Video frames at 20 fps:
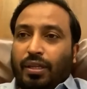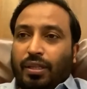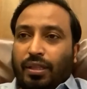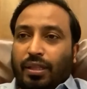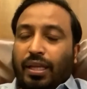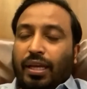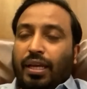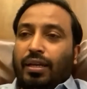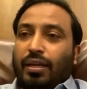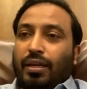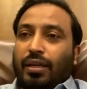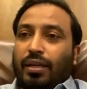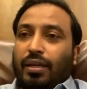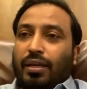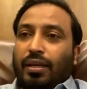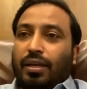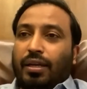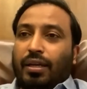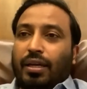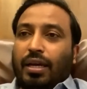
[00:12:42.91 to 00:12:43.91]
Then
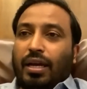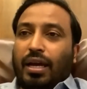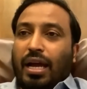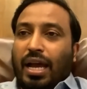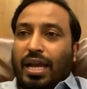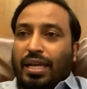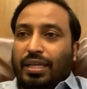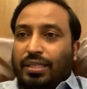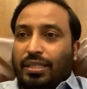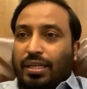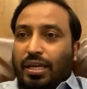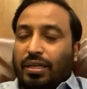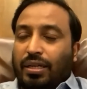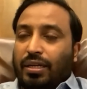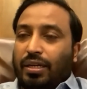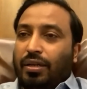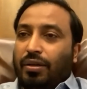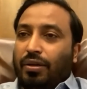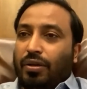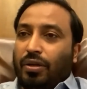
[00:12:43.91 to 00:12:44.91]
I
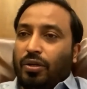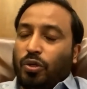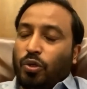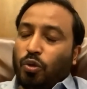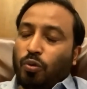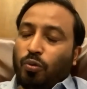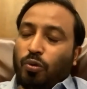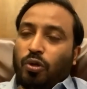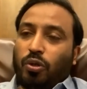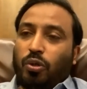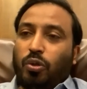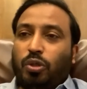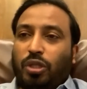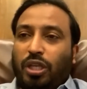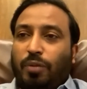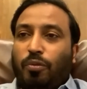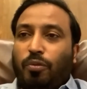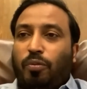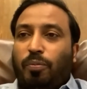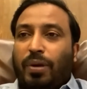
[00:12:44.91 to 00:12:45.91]
started two,
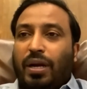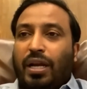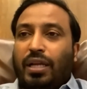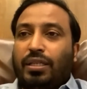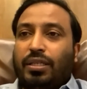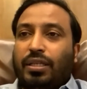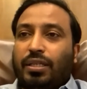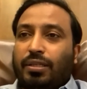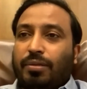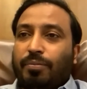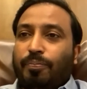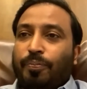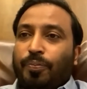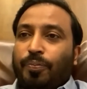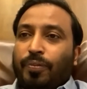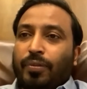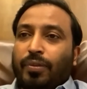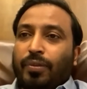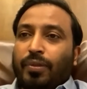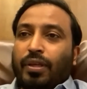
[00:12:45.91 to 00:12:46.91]
three more branches.
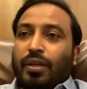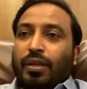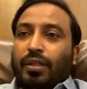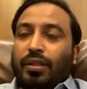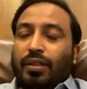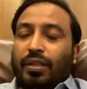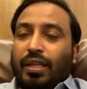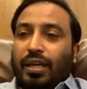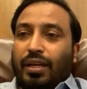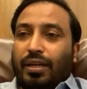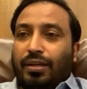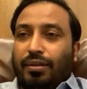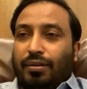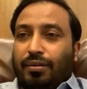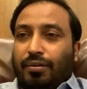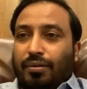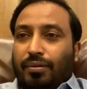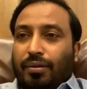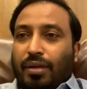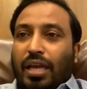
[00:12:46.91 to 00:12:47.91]

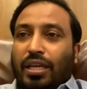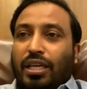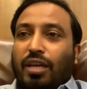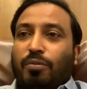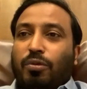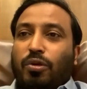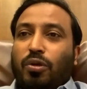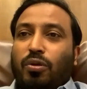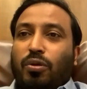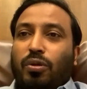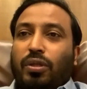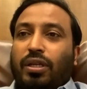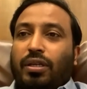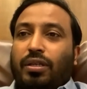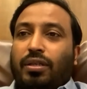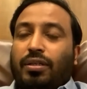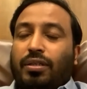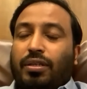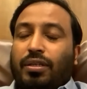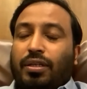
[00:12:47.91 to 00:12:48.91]
Then I came to know that